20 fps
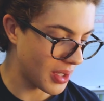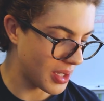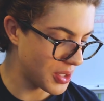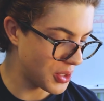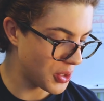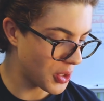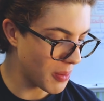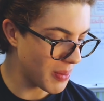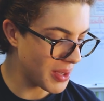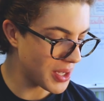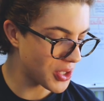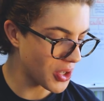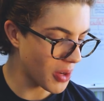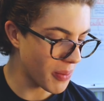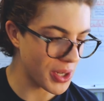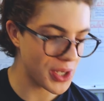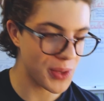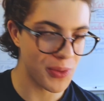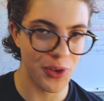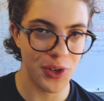because you can be so
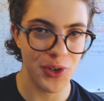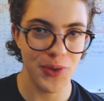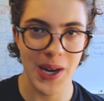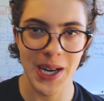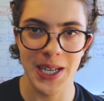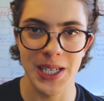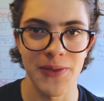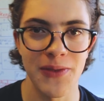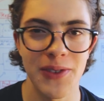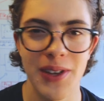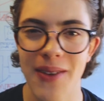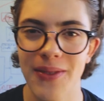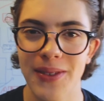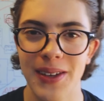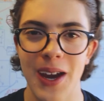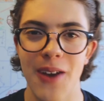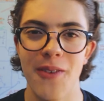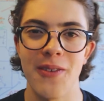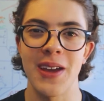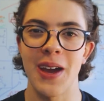much more creative. You don't have to
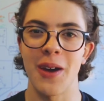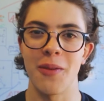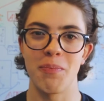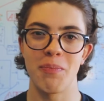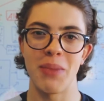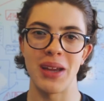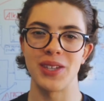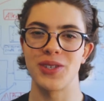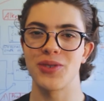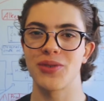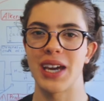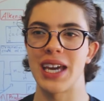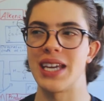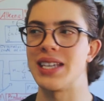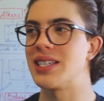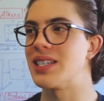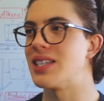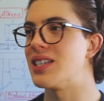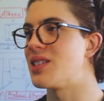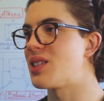carry out pencil
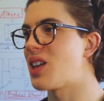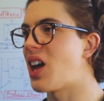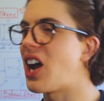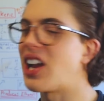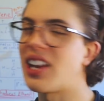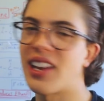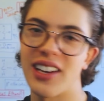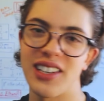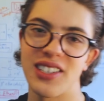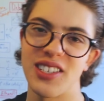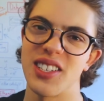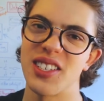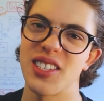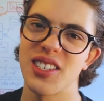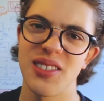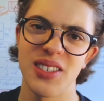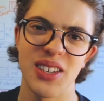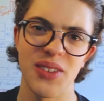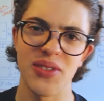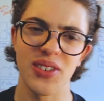cases,
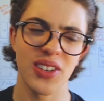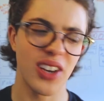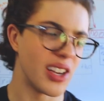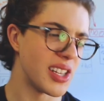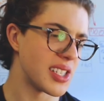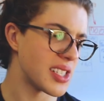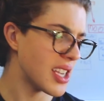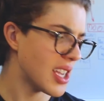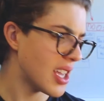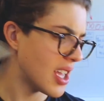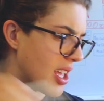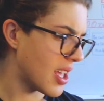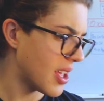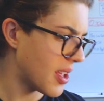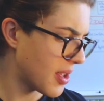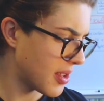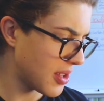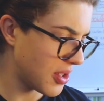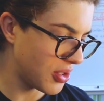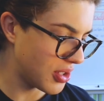highlighters, different colours.
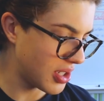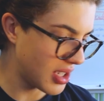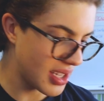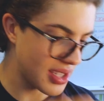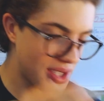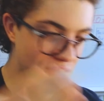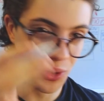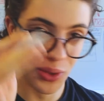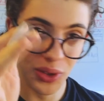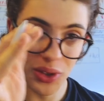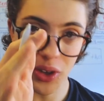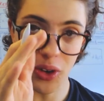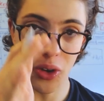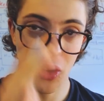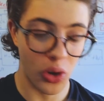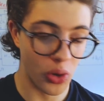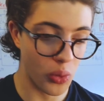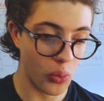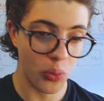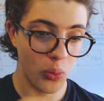It's all
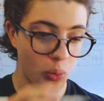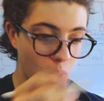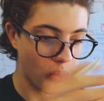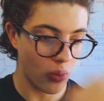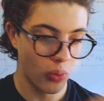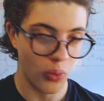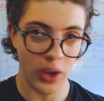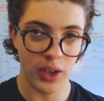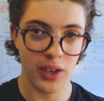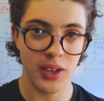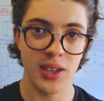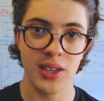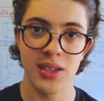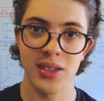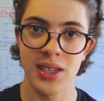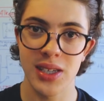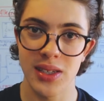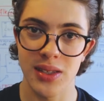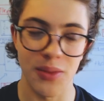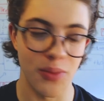on one
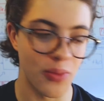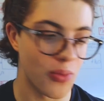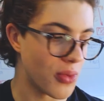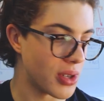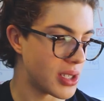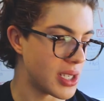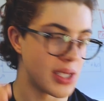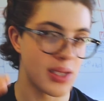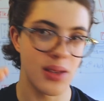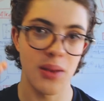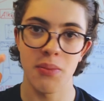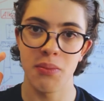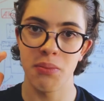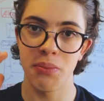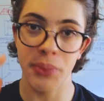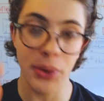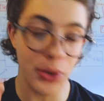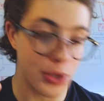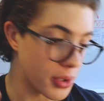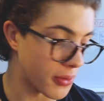system, which is
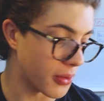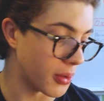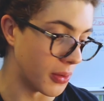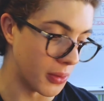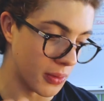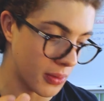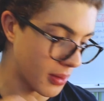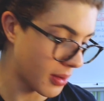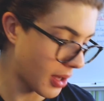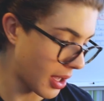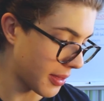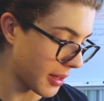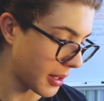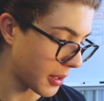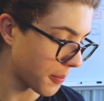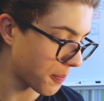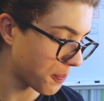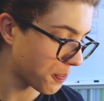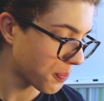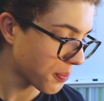beautiful, I
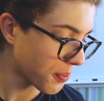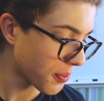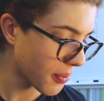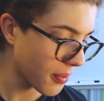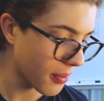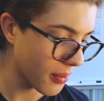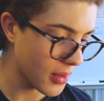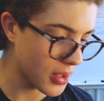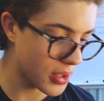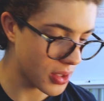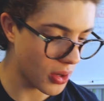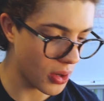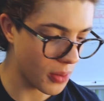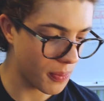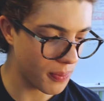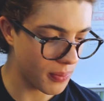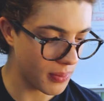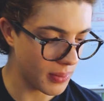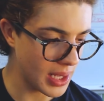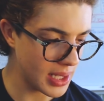think. So
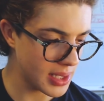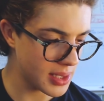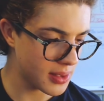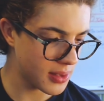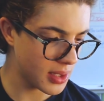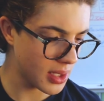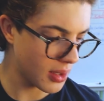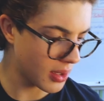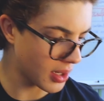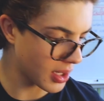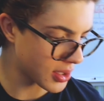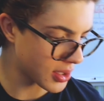let's see an